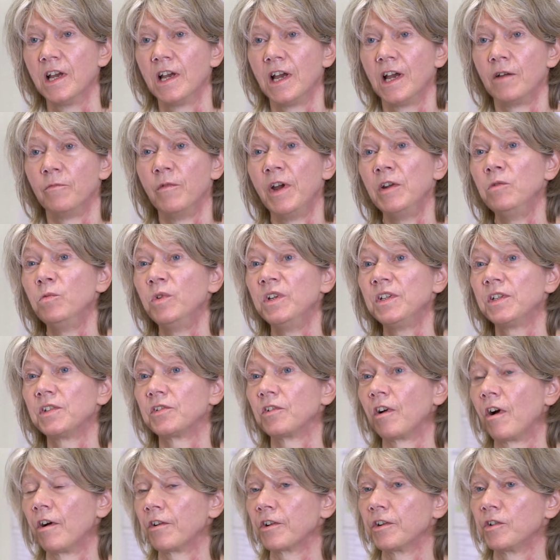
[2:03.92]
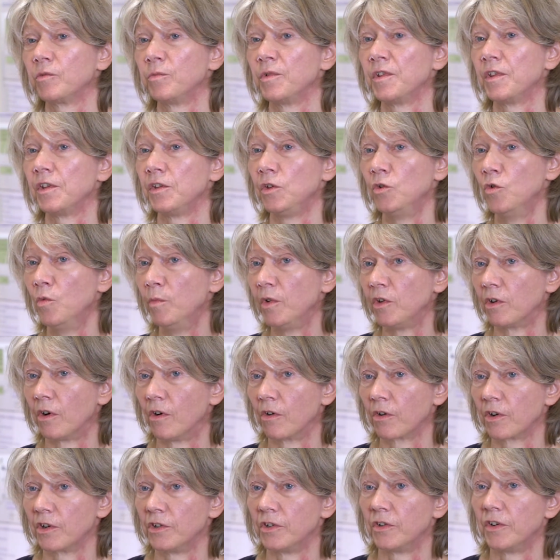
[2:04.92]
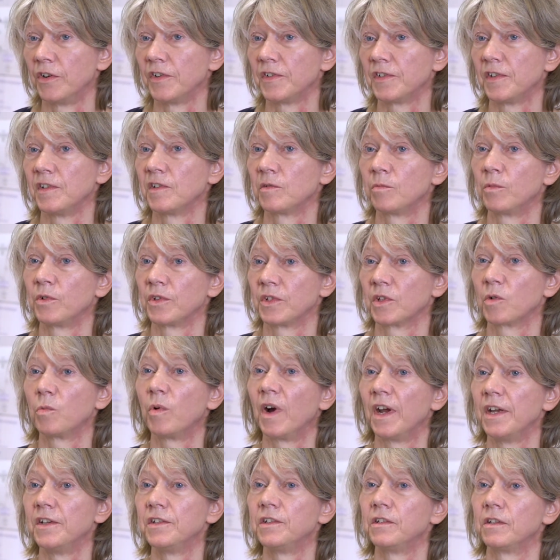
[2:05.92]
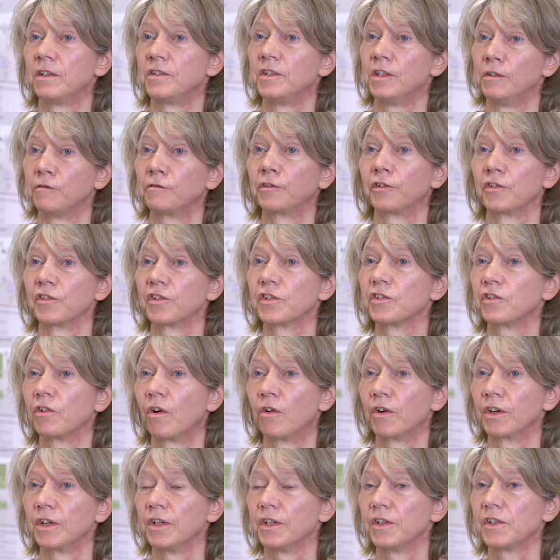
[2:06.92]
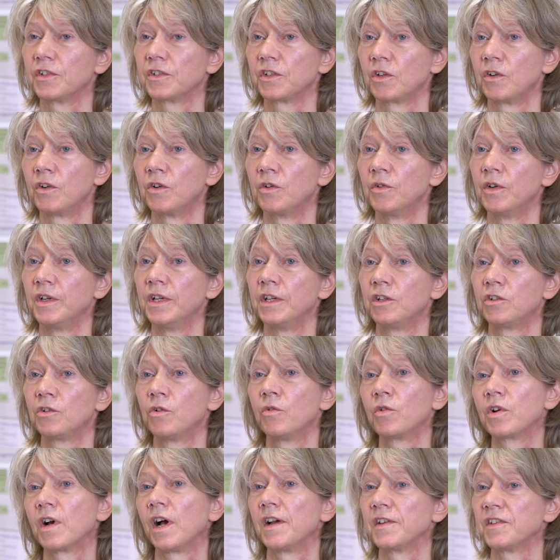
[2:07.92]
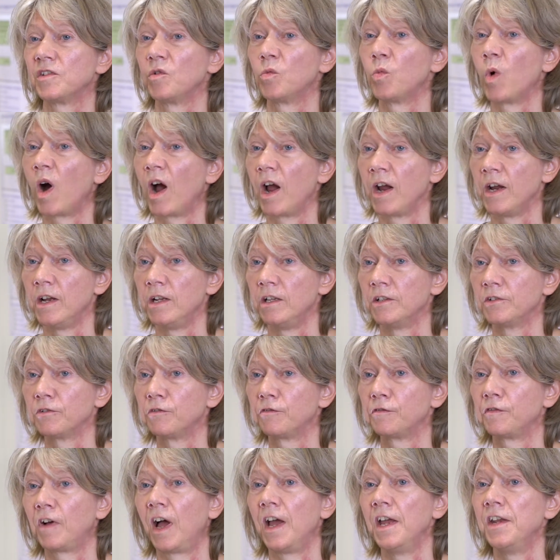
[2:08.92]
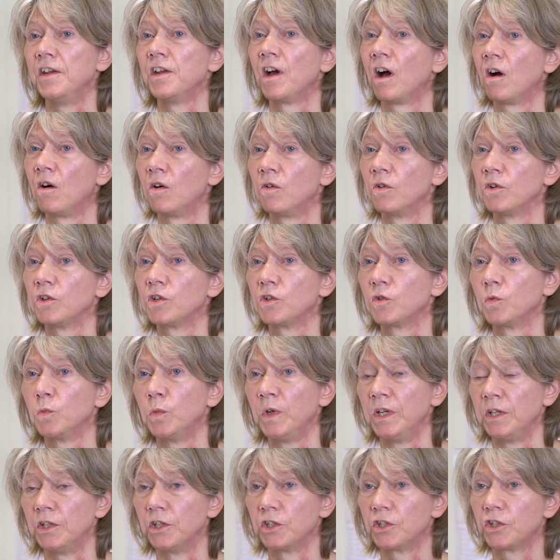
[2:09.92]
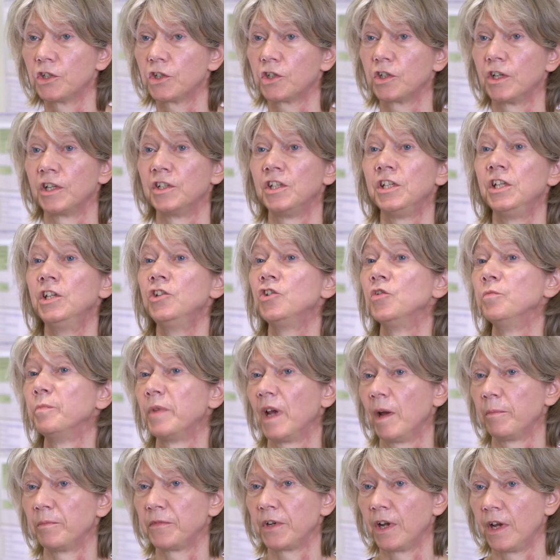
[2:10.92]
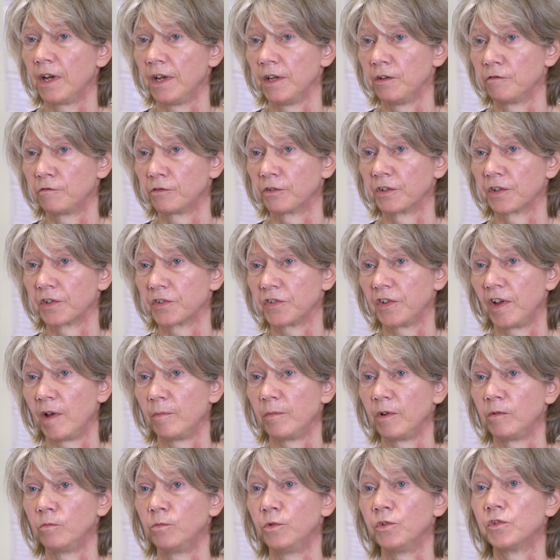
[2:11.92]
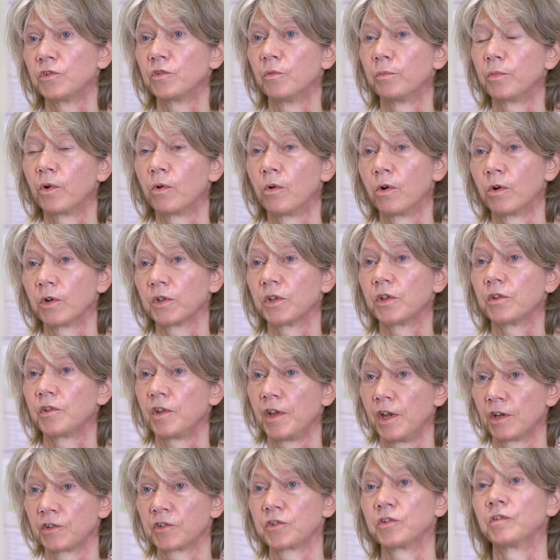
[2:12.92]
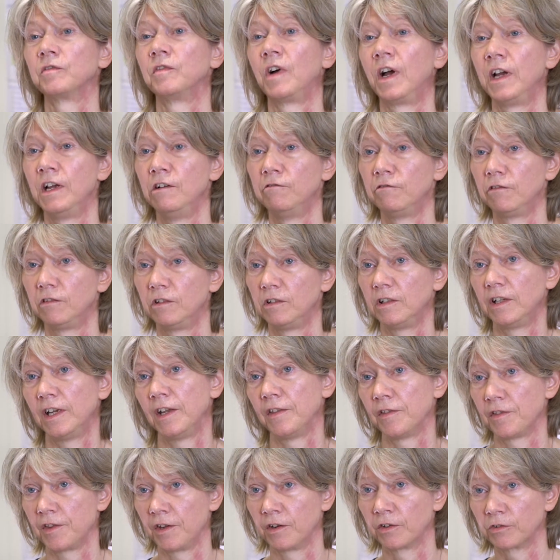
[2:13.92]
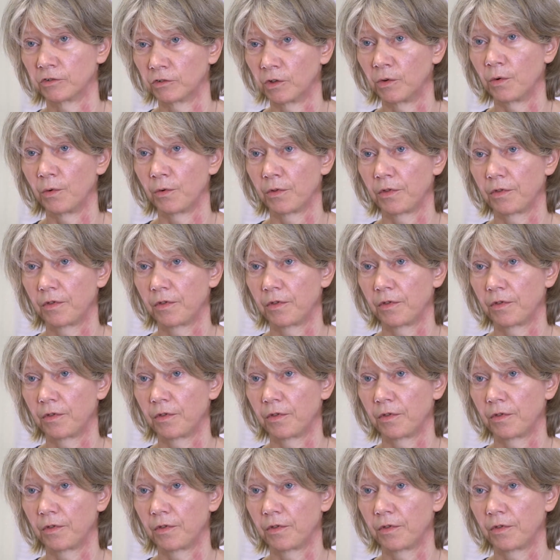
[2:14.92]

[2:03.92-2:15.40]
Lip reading: When we started with the human organoids, this was quite a different story. So it took us a while to find out which adhesion peptide, for example, would support their survival and their growth.